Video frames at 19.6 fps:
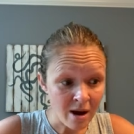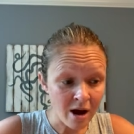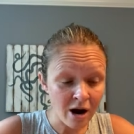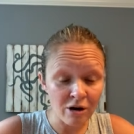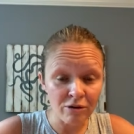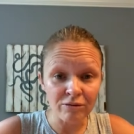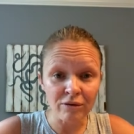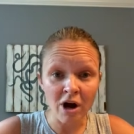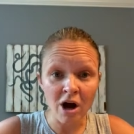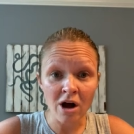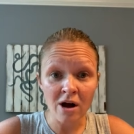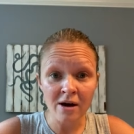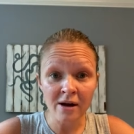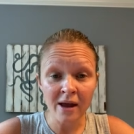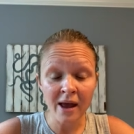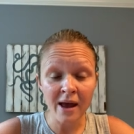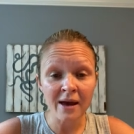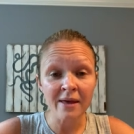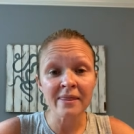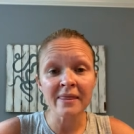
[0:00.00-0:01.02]
are
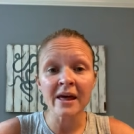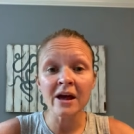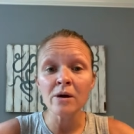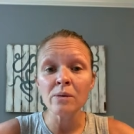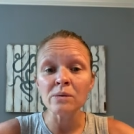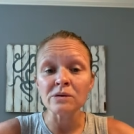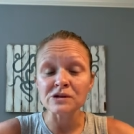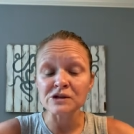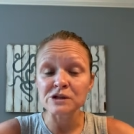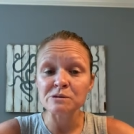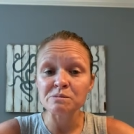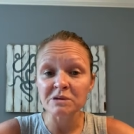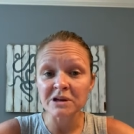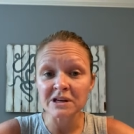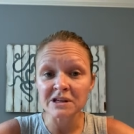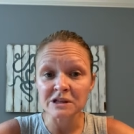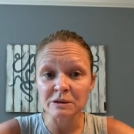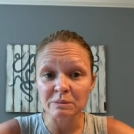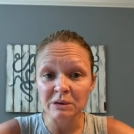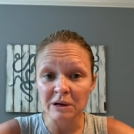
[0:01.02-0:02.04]
wrong, and they will
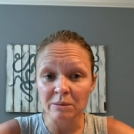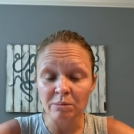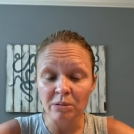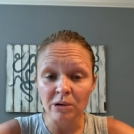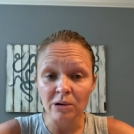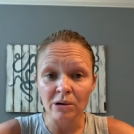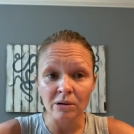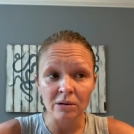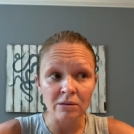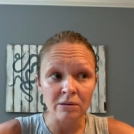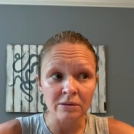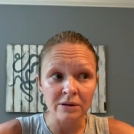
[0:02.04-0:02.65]
speak to people.